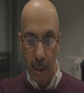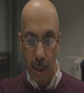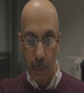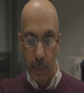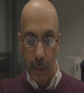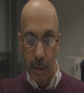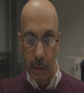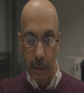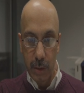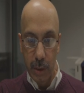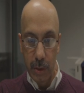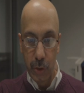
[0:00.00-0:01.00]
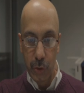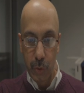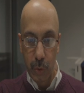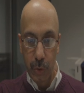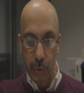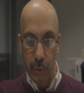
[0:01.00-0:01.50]
I will just
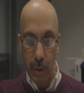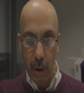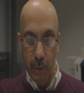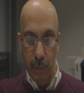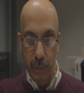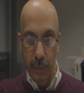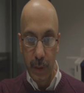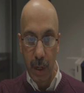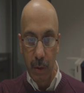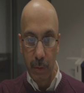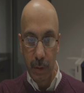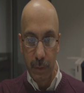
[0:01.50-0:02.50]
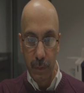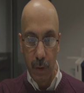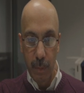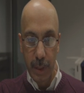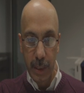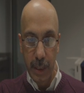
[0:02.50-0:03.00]
show you how to fill out the
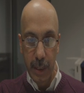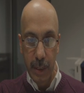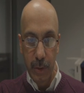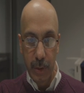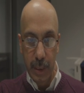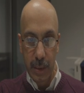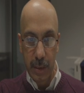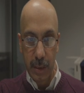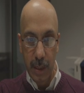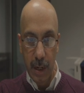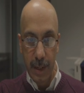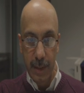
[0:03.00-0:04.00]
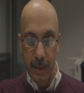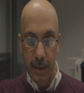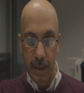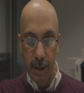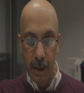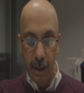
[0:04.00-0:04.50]
form, and here you can see guys,
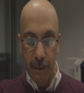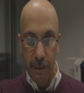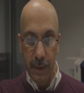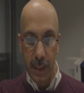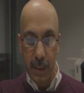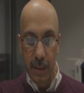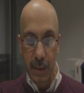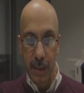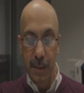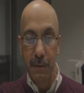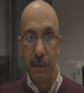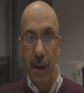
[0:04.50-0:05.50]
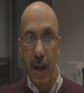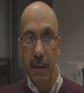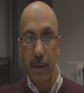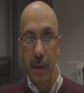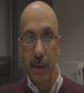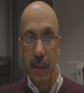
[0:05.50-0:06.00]
fees is
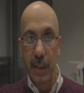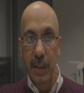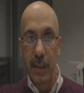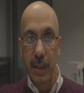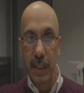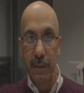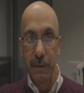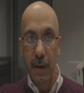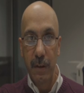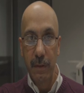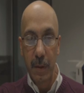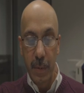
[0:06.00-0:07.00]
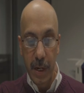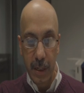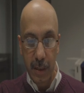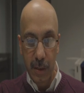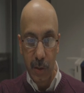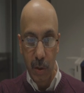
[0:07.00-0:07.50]
535
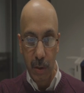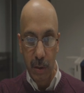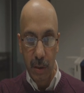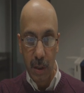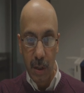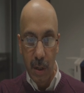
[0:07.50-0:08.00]
American dollar,